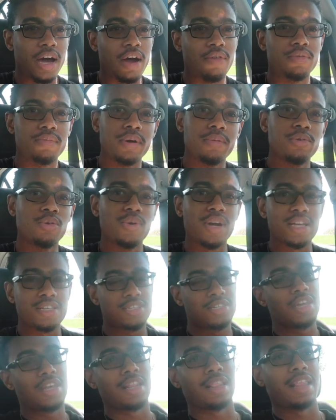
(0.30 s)
I remember what I
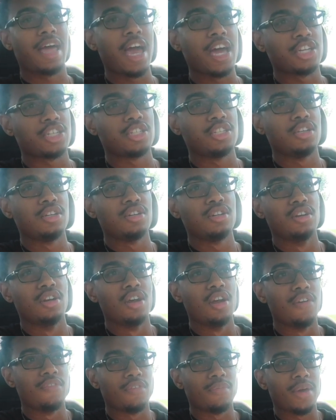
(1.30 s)
said last year
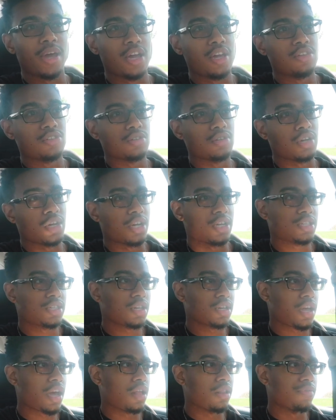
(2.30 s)
for my answer, and I
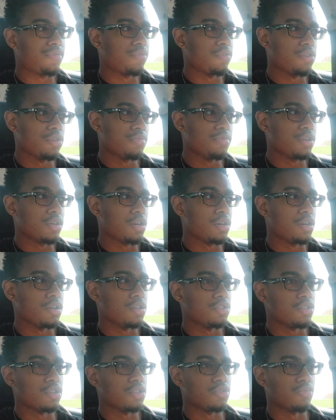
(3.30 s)
said California
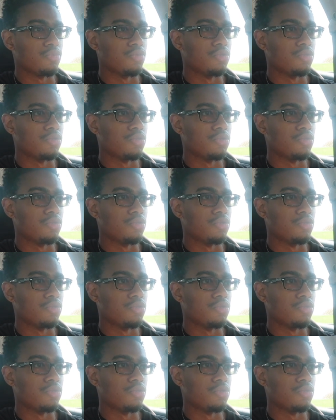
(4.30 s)
because it's